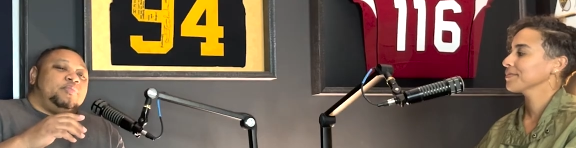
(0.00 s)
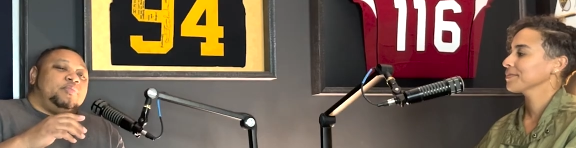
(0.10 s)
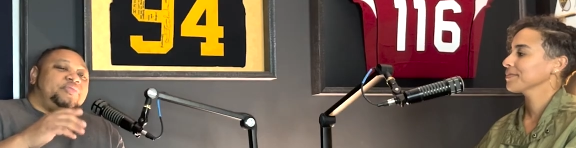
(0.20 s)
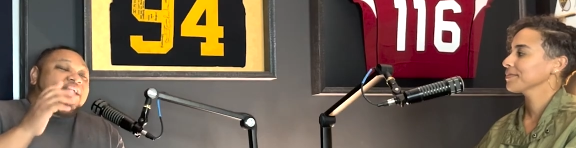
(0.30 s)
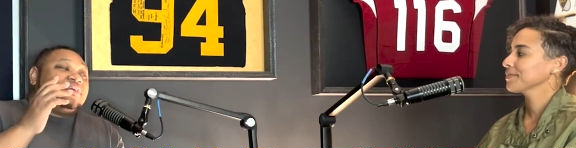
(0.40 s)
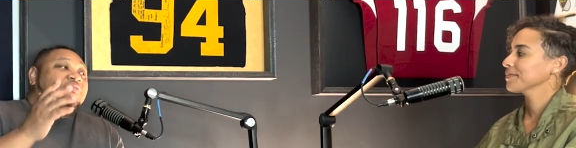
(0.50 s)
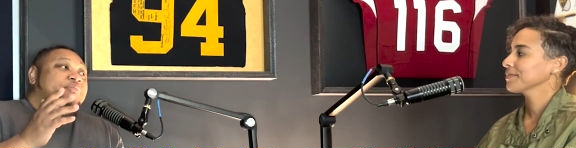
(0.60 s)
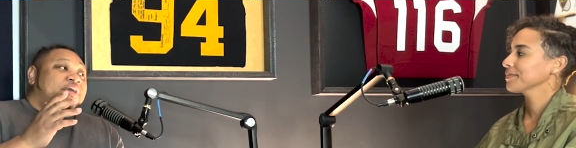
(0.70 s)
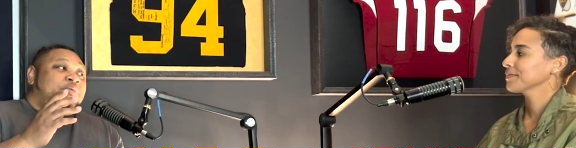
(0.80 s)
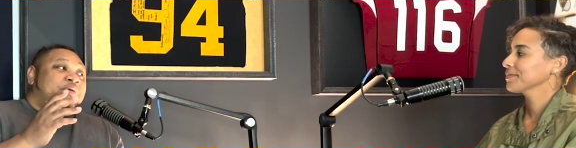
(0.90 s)
Speaker 1: thank you for
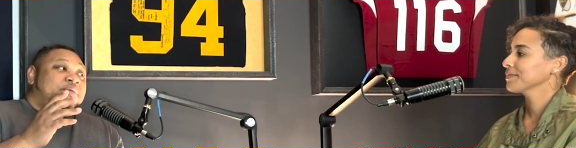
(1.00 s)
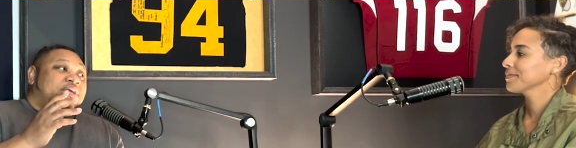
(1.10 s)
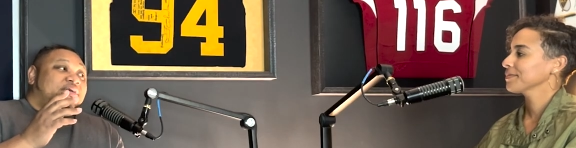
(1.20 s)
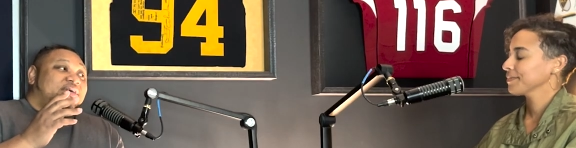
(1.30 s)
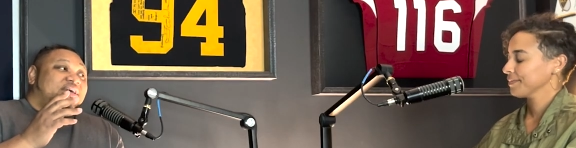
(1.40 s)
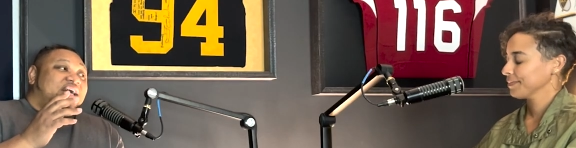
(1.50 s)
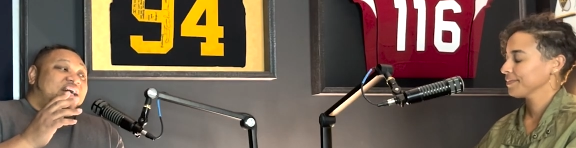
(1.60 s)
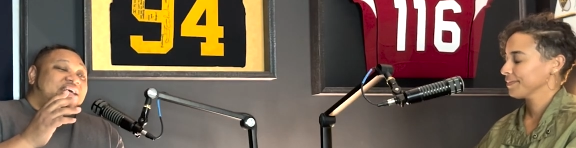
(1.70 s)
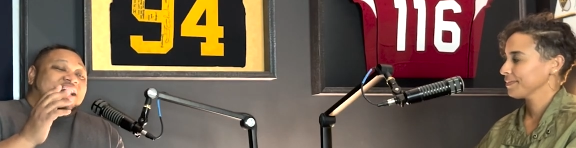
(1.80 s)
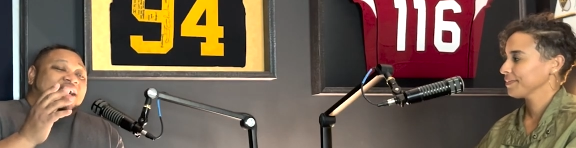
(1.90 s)
being with me.
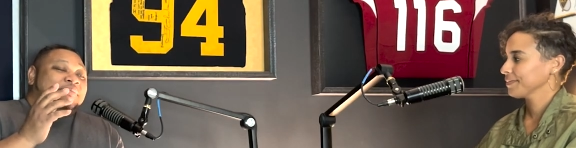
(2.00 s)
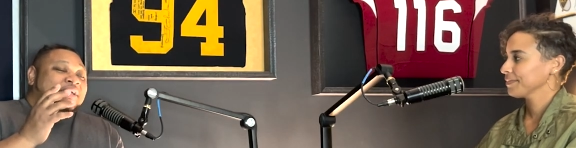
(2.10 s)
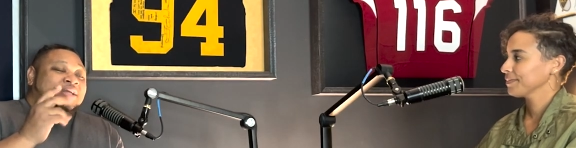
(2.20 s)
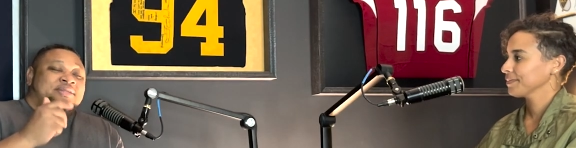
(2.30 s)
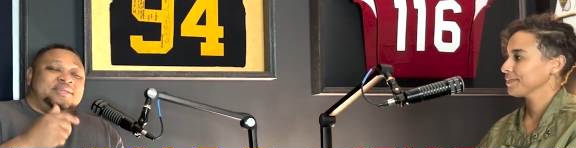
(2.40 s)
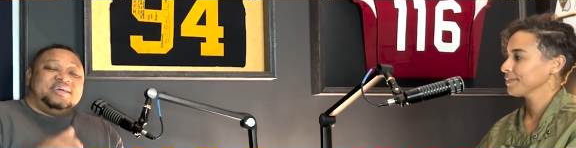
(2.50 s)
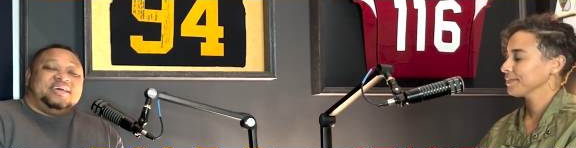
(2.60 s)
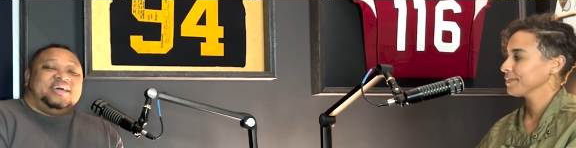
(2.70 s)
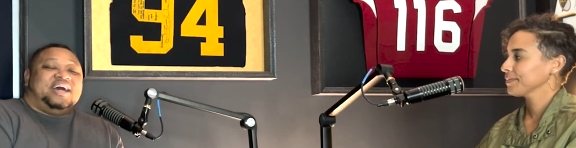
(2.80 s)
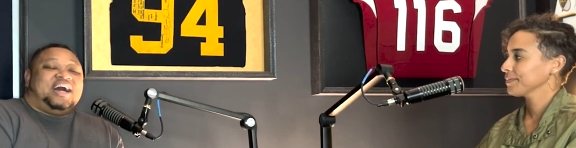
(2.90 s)
I, I, mean,
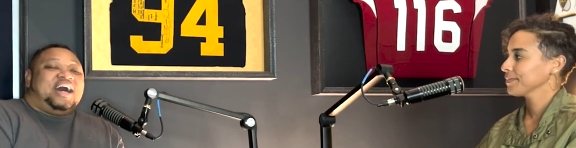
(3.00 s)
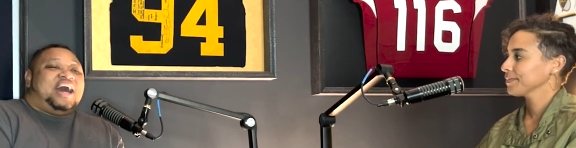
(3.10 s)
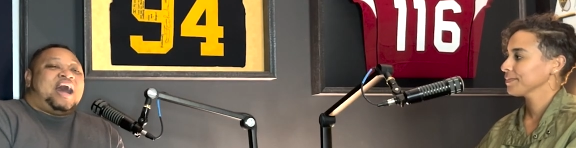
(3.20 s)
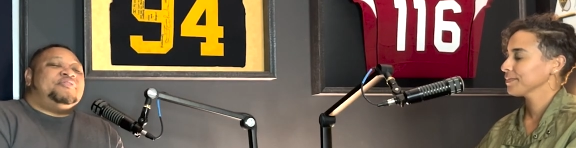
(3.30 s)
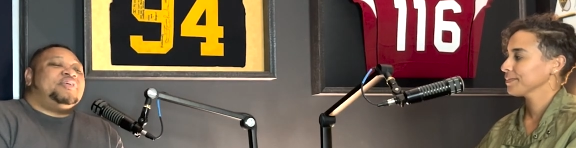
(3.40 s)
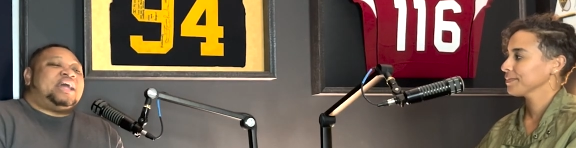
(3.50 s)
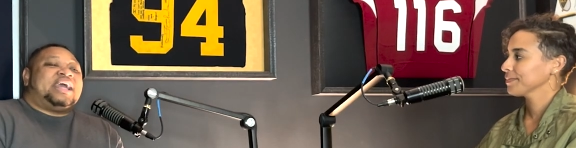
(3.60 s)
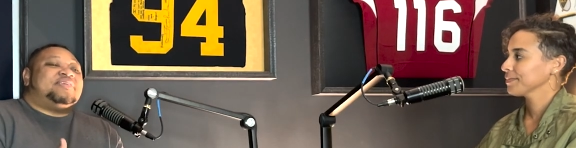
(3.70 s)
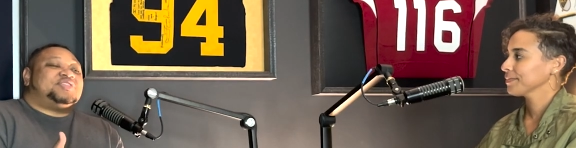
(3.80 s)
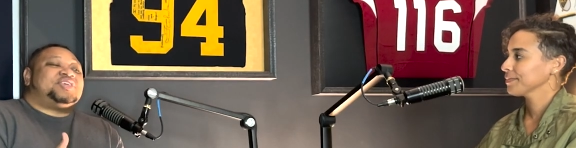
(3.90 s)
I feel
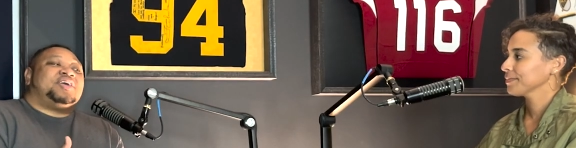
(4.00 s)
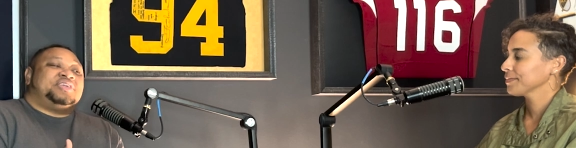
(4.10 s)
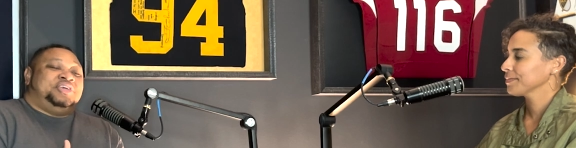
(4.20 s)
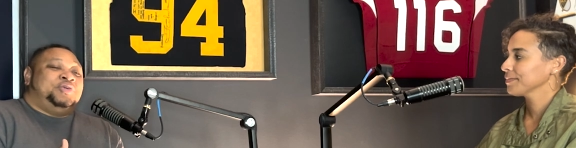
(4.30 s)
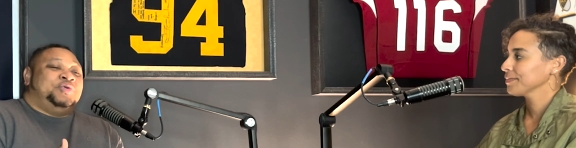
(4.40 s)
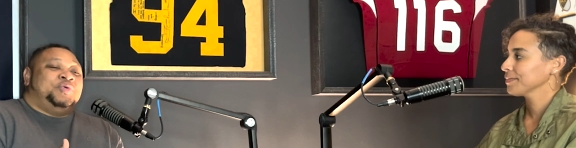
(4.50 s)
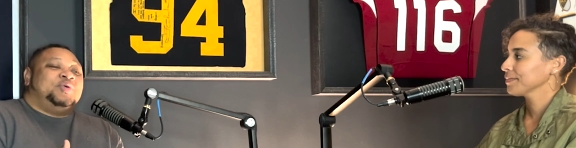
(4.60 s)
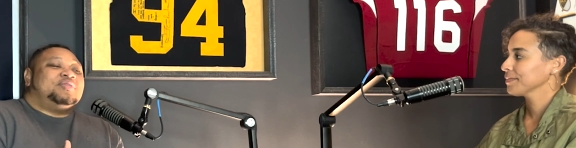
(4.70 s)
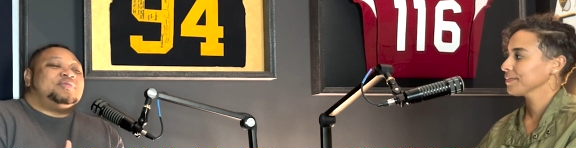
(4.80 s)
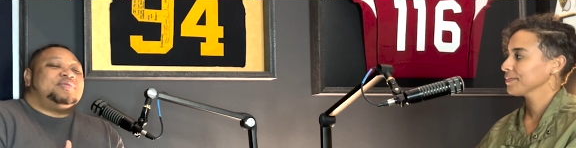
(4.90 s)
like after talking to
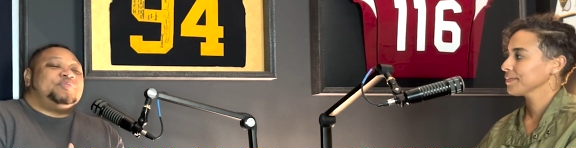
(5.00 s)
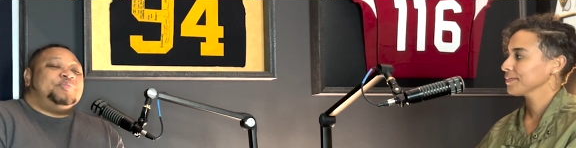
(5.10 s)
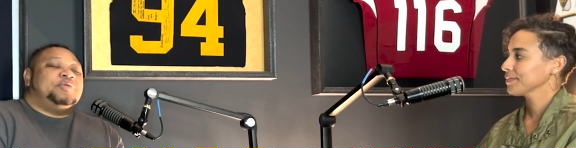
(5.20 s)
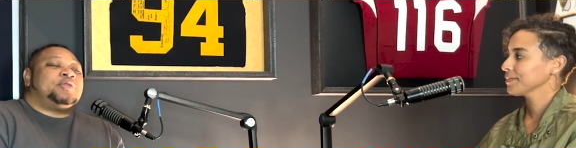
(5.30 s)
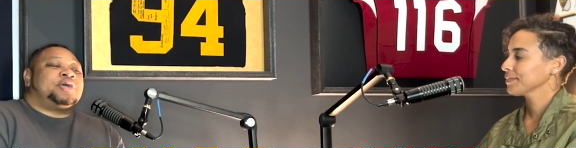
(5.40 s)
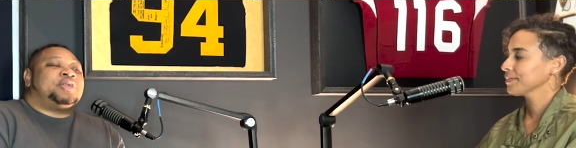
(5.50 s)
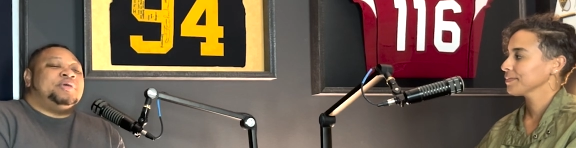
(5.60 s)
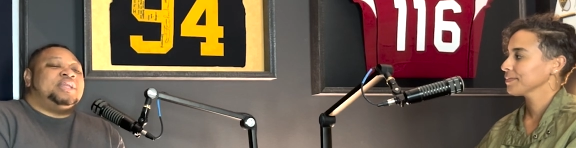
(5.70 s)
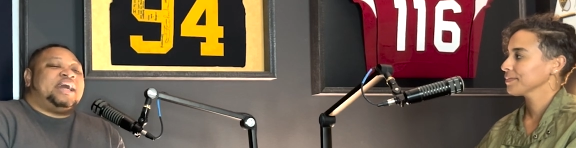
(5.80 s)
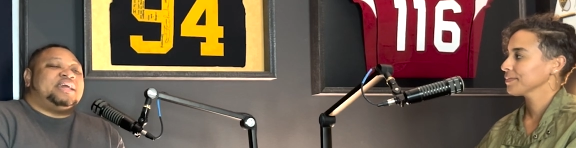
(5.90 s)
you, people are going to
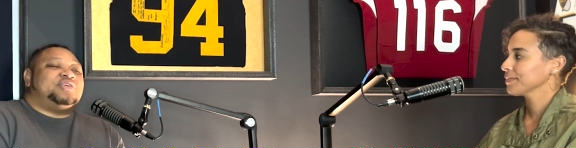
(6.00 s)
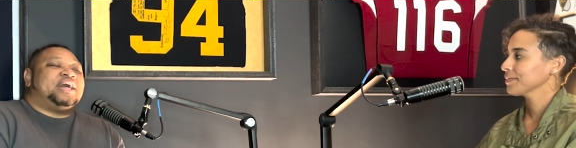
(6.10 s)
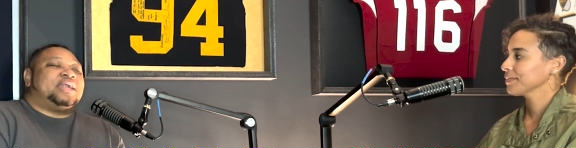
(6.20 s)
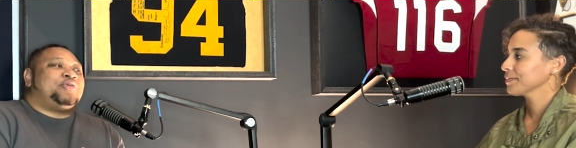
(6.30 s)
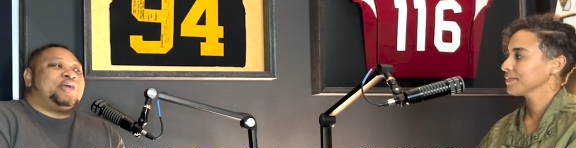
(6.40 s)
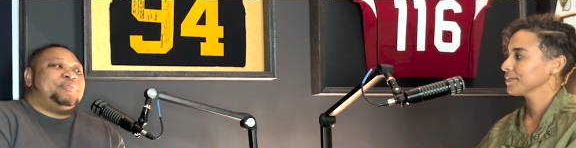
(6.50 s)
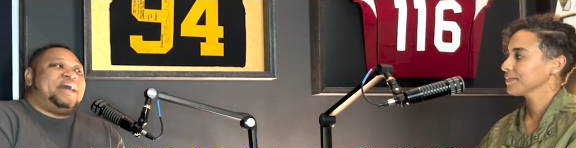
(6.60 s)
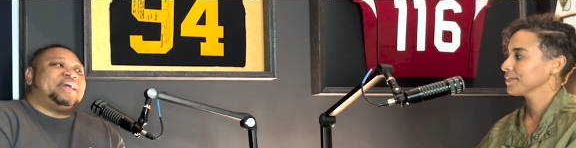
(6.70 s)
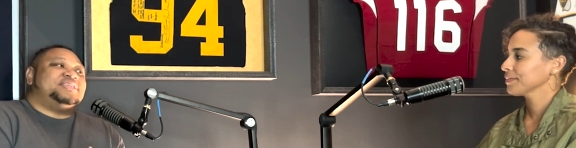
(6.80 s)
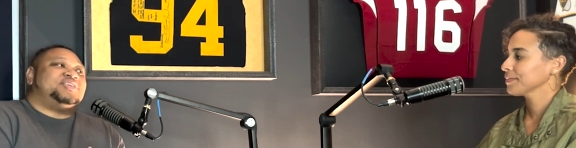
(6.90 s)
be like, you got to bring her
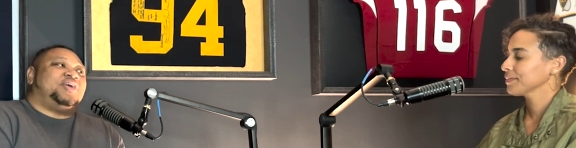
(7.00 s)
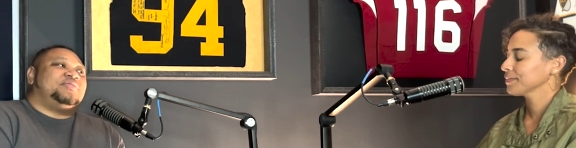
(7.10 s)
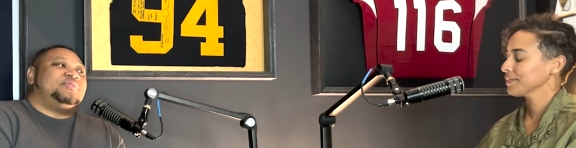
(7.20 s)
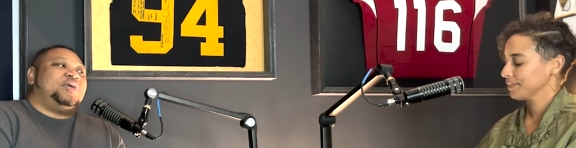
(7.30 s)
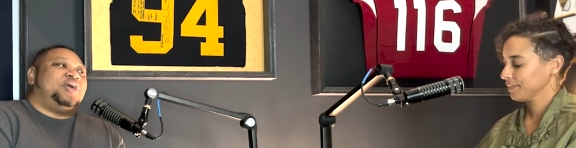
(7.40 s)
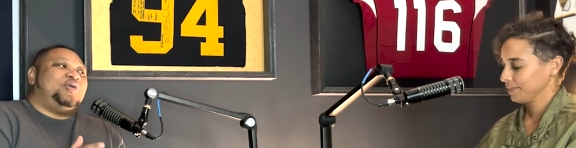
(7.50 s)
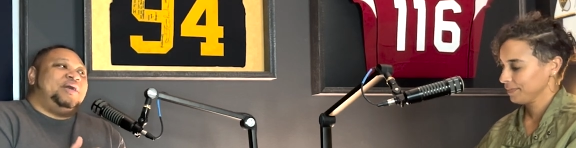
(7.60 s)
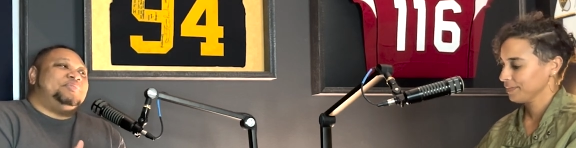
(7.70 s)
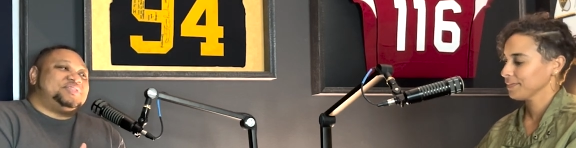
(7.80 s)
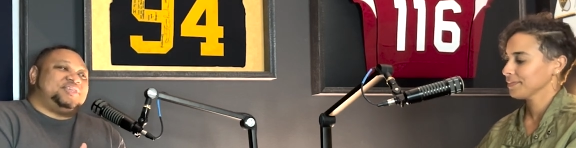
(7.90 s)
back and talk a whole
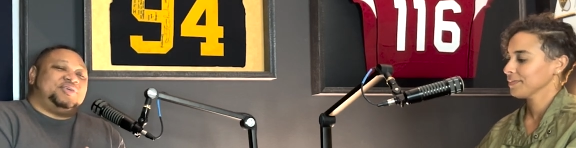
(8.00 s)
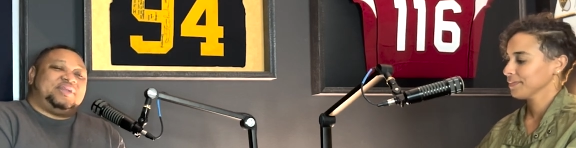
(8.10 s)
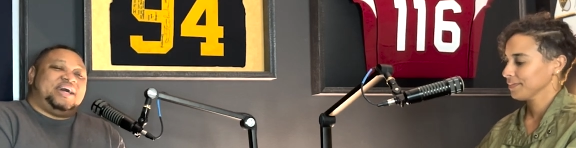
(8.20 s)
episode.